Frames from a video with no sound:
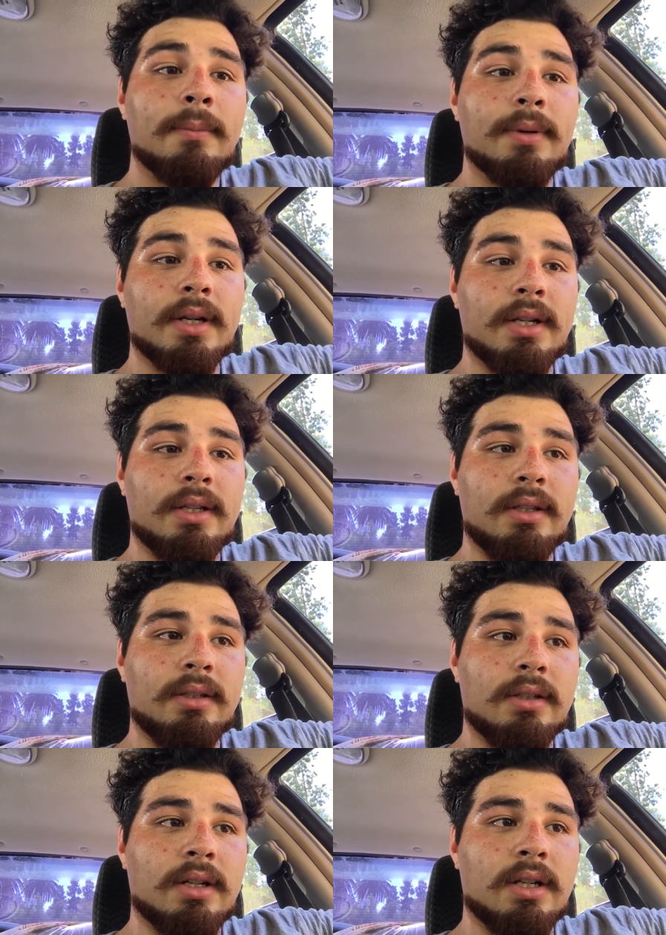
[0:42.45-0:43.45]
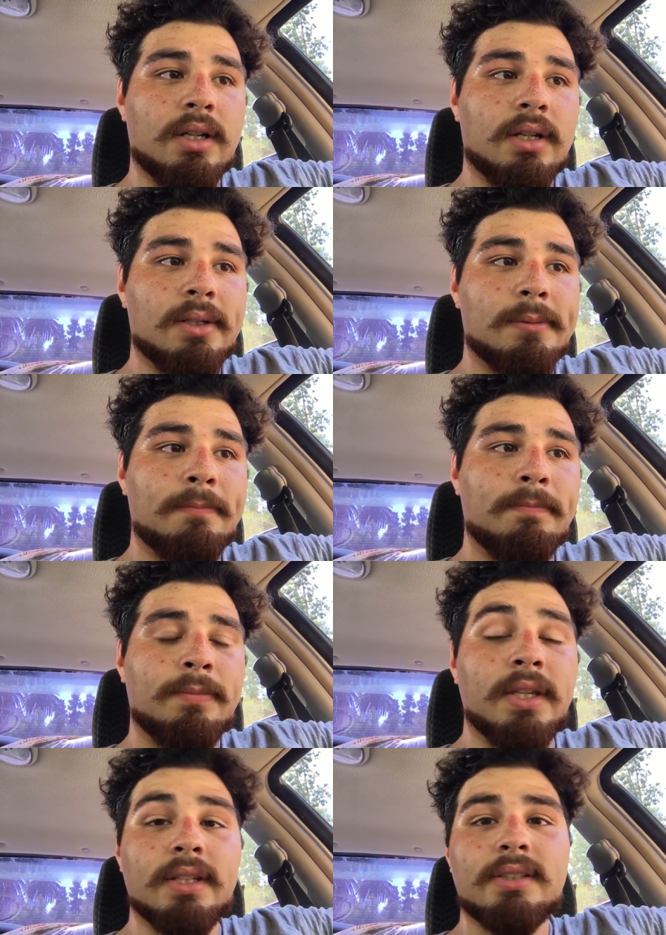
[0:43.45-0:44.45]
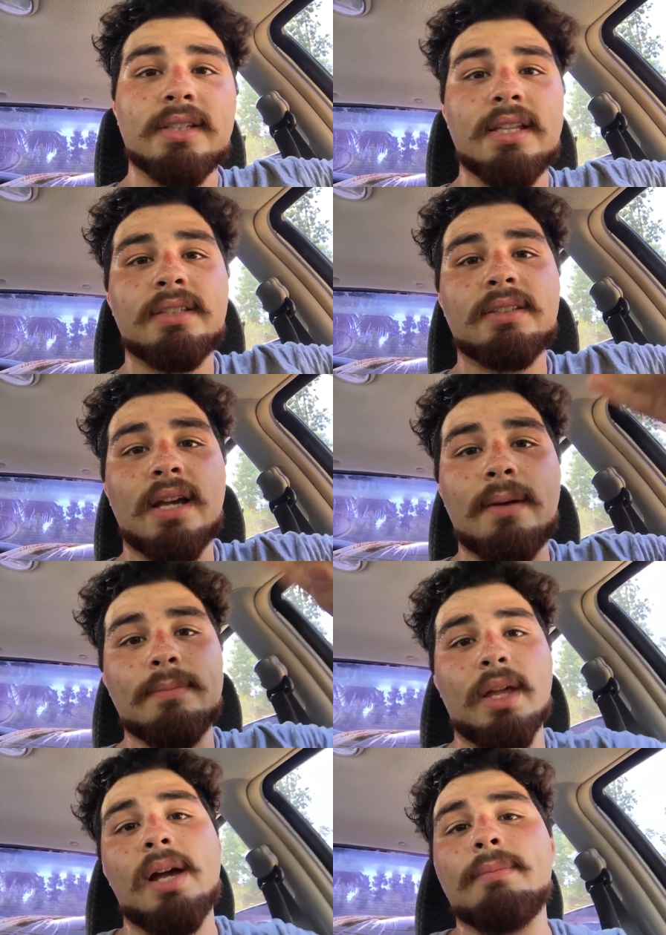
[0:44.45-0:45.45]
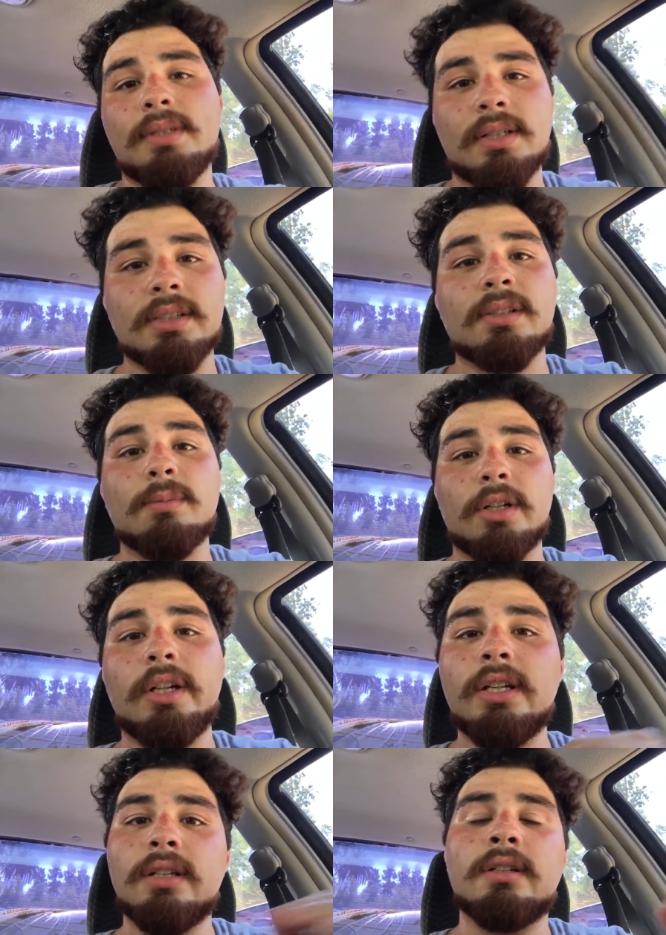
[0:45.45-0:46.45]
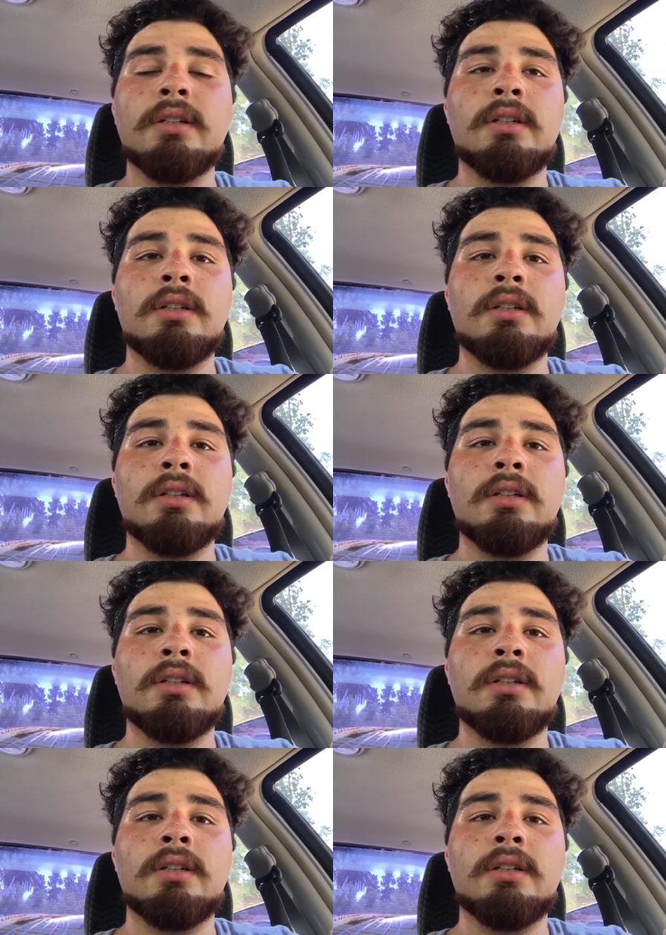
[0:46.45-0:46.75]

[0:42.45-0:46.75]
But uh, in a sense, I'm not because I'm learning